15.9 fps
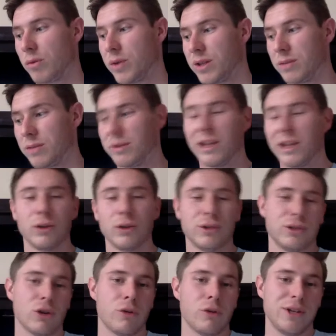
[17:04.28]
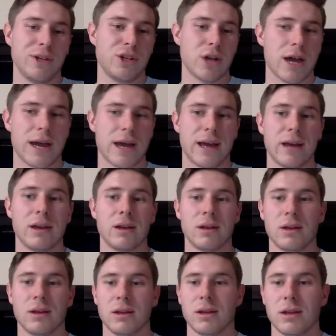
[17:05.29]
I mean, he loses OBJ.
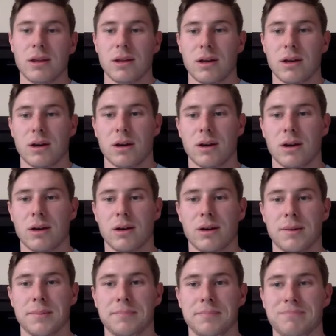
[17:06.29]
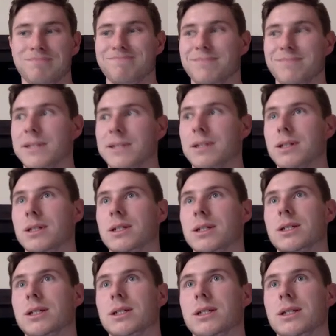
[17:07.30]
Um,
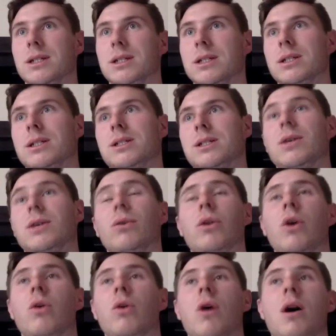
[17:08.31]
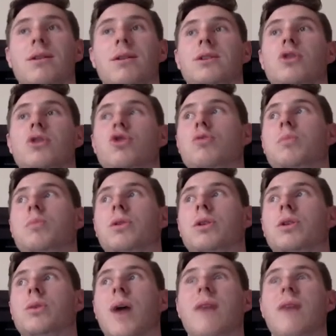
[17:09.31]
Still no Austin Hooper.
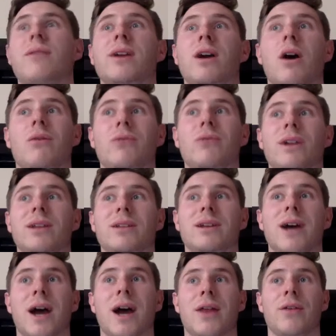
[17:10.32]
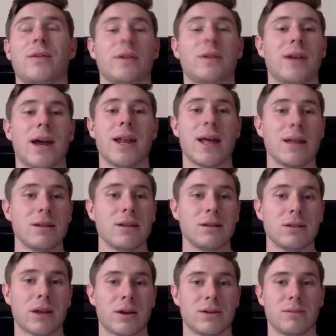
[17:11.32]
Do we have any confidence in either of the tight ends,
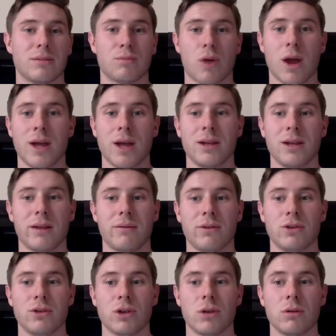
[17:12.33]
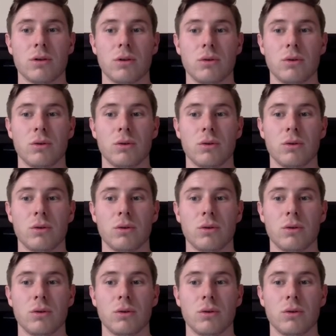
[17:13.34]
Harrison Bryant, David Njoku?